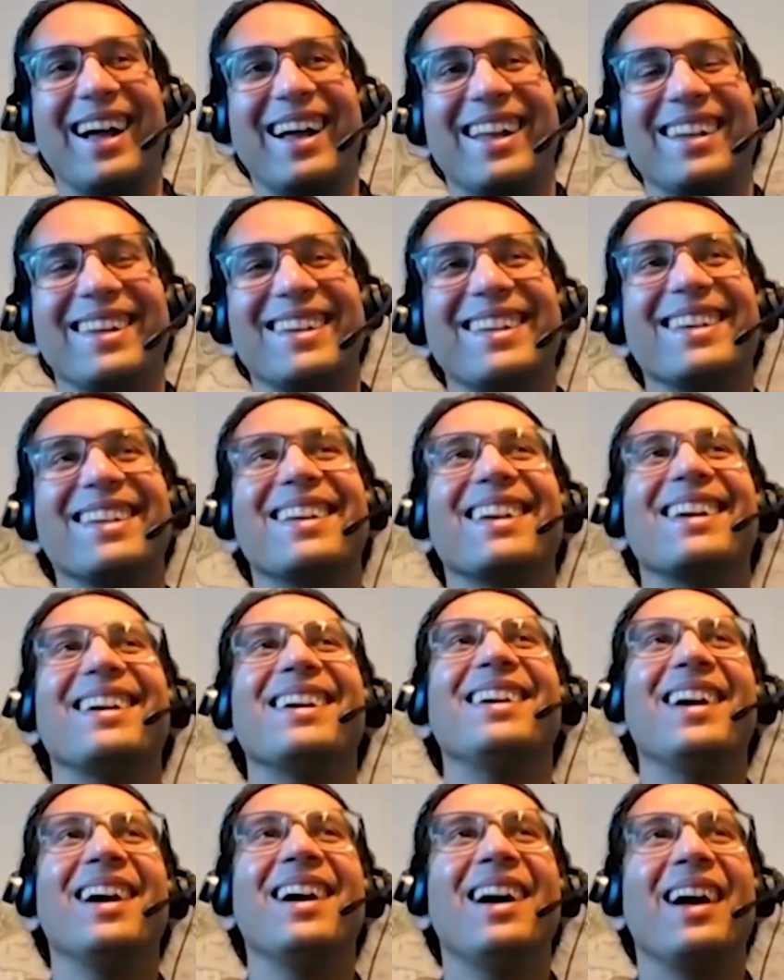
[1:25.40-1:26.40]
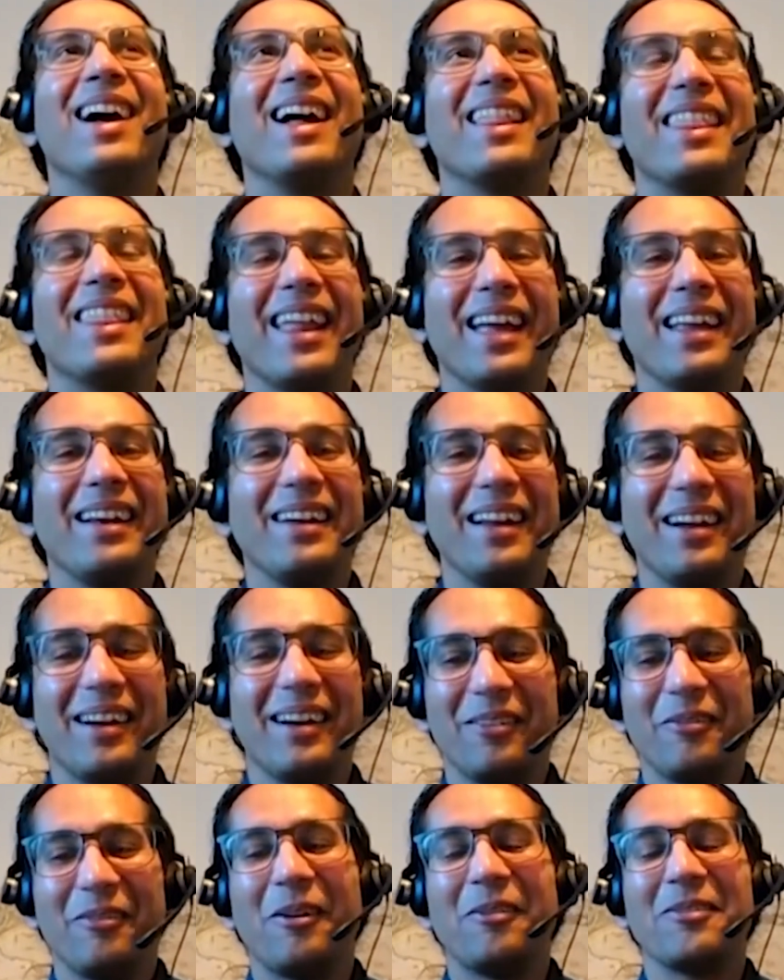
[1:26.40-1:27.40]
and uh, then
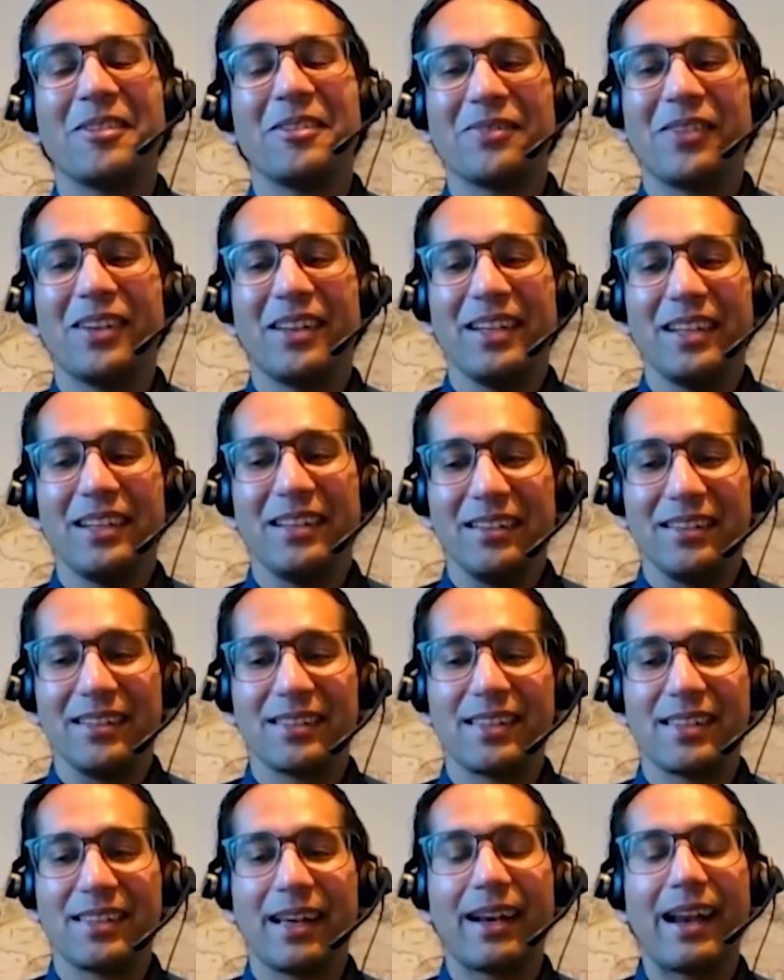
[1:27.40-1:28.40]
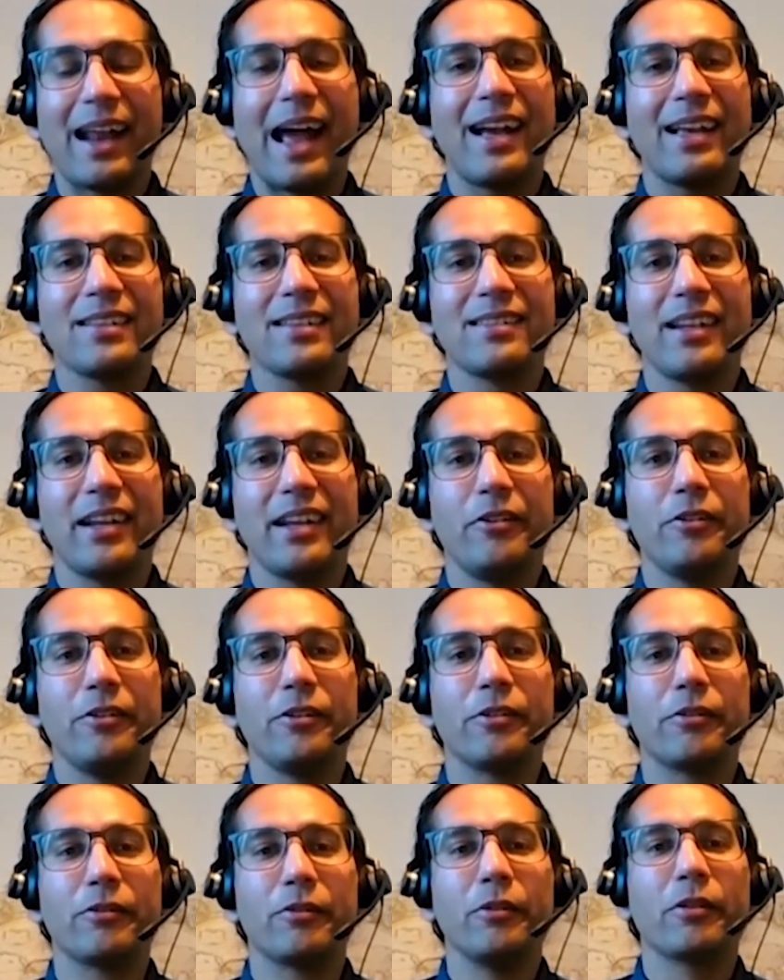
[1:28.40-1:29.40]
what was funny is that as
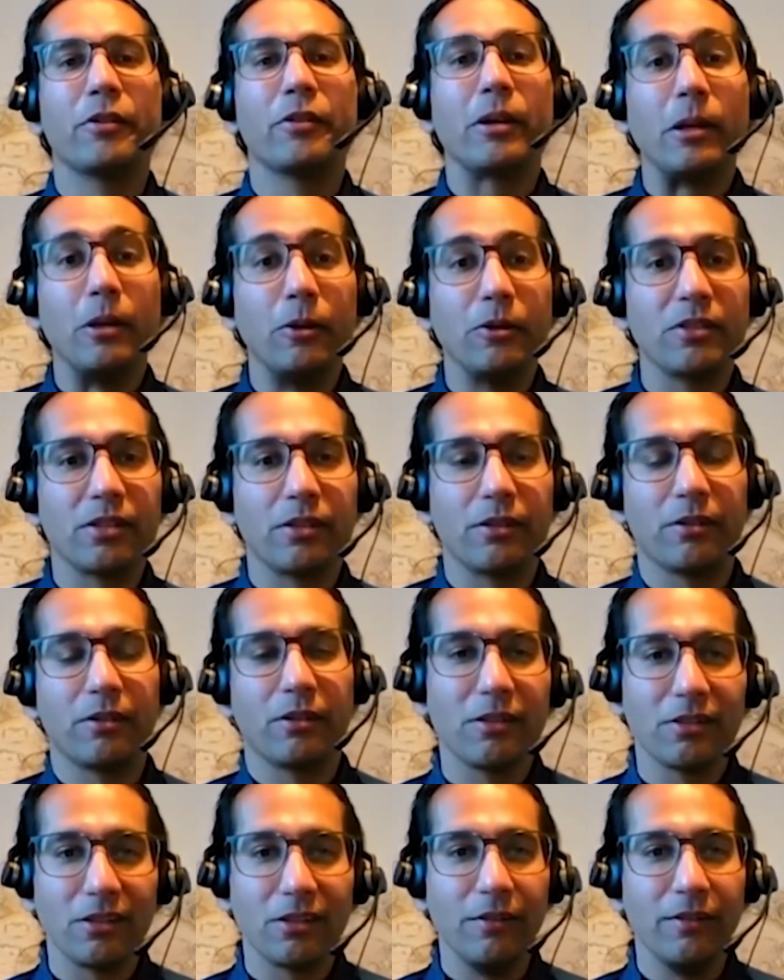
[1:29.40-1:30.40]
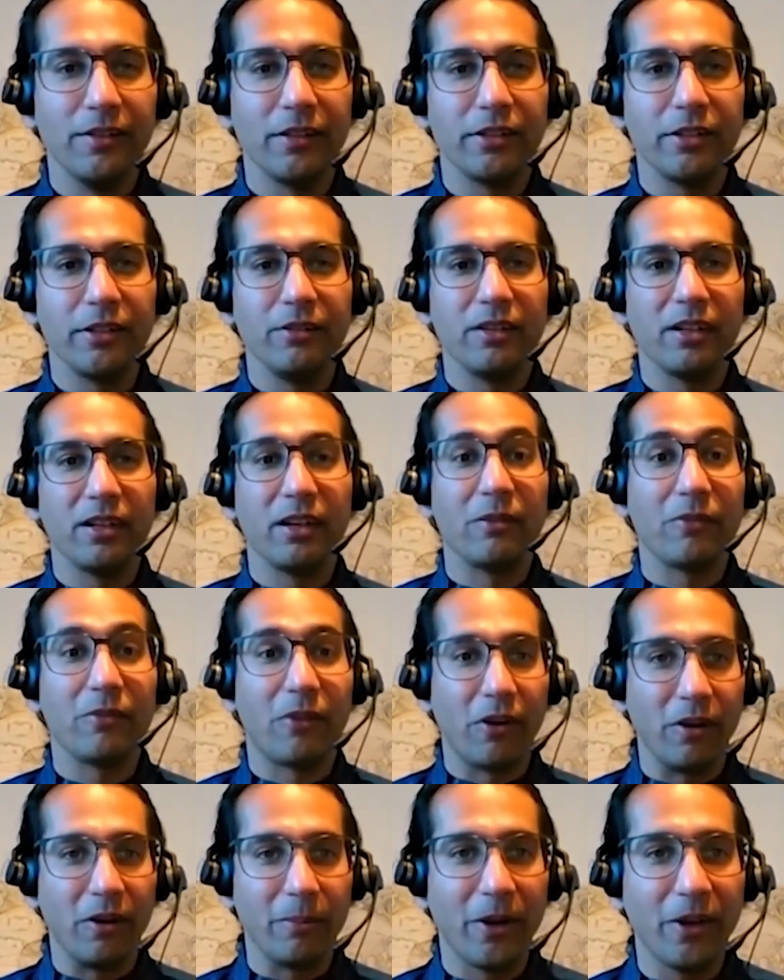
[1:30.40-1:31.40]
Nehru grew closer to the Soviet Union in
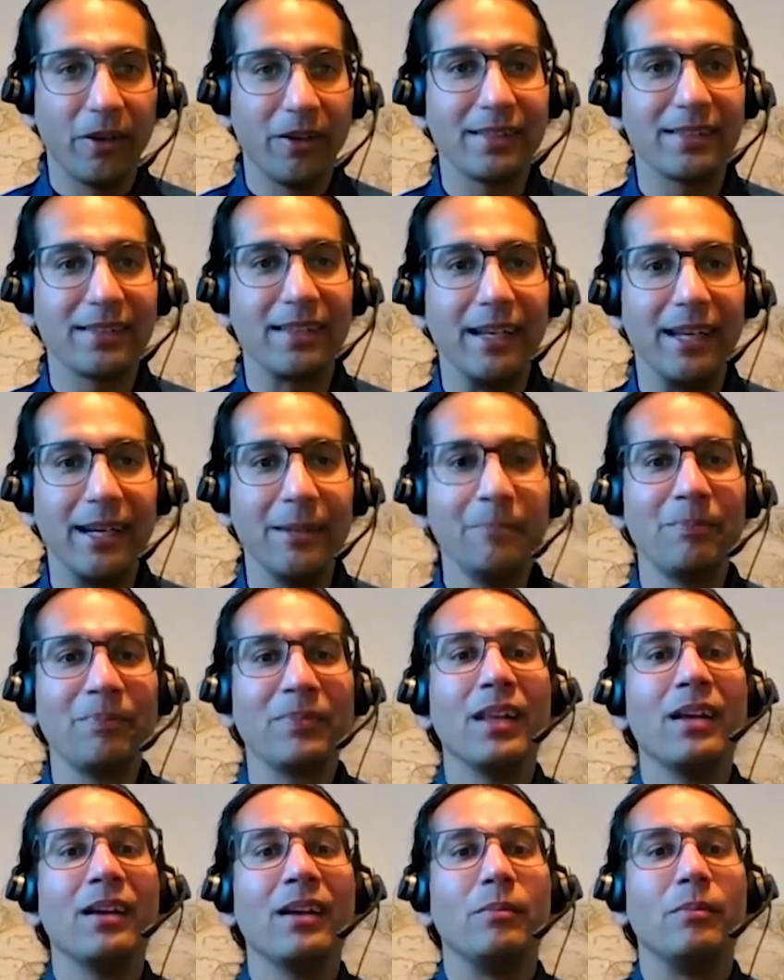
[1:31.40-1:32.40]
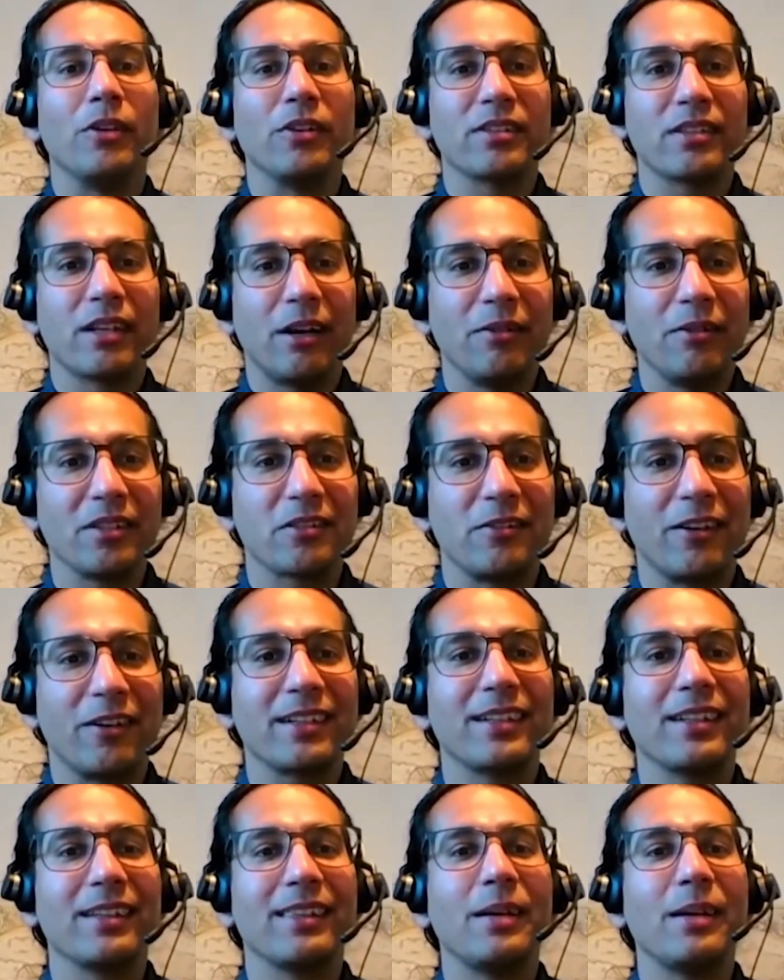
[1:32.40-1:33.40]
foreign policy, Moscow
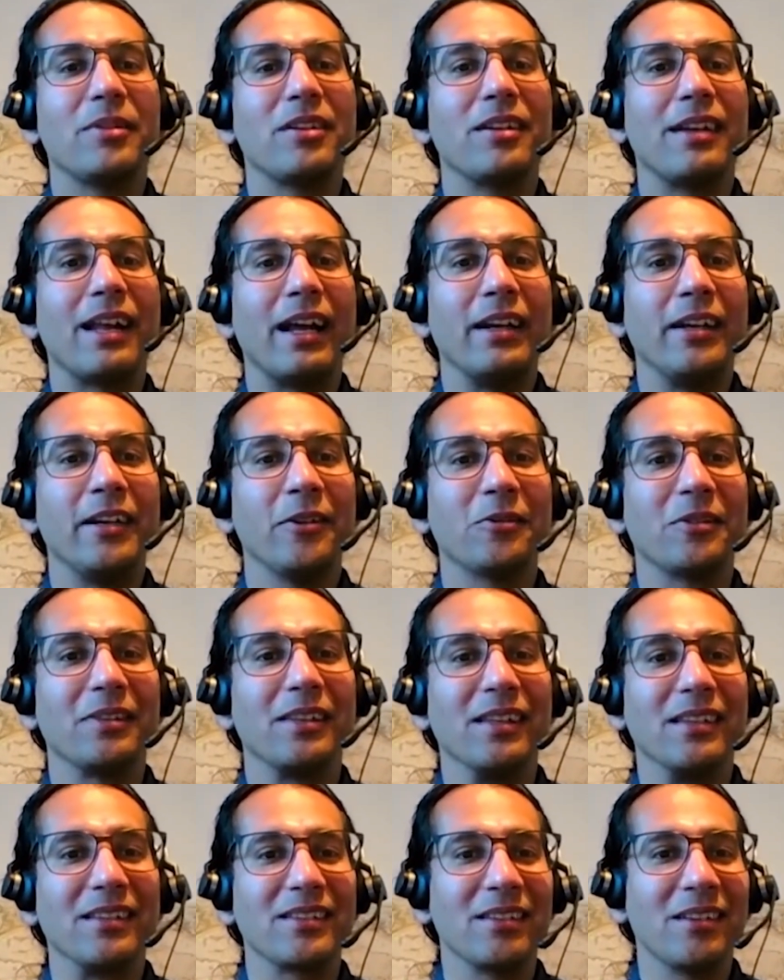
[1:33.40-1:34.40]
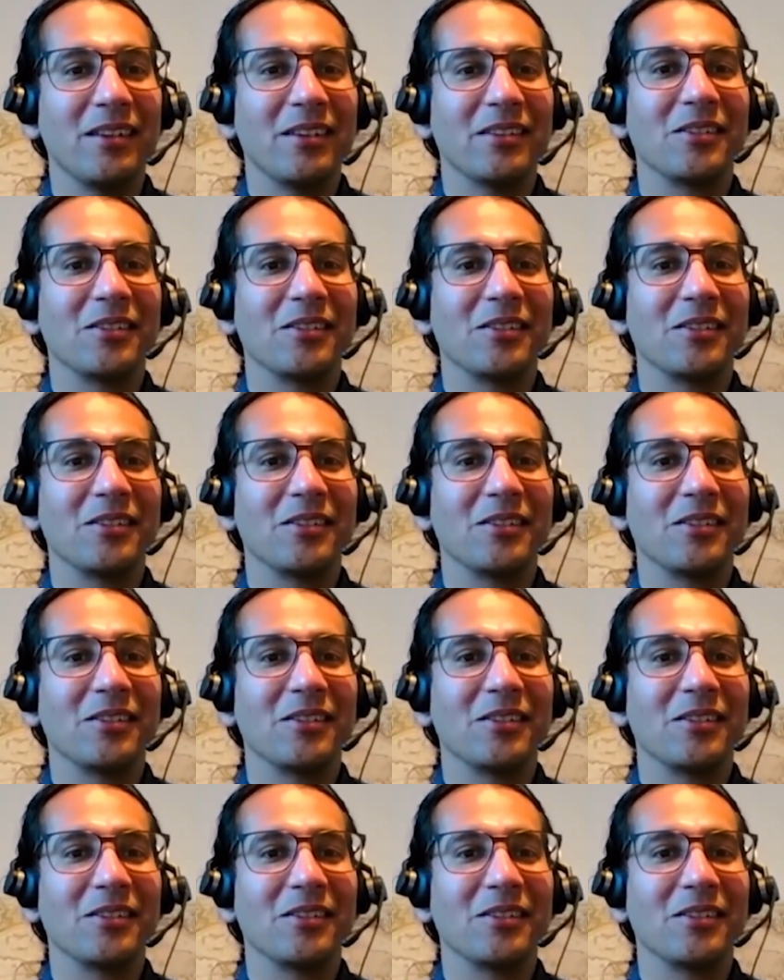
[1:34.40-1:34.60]
instructed them to dilute this.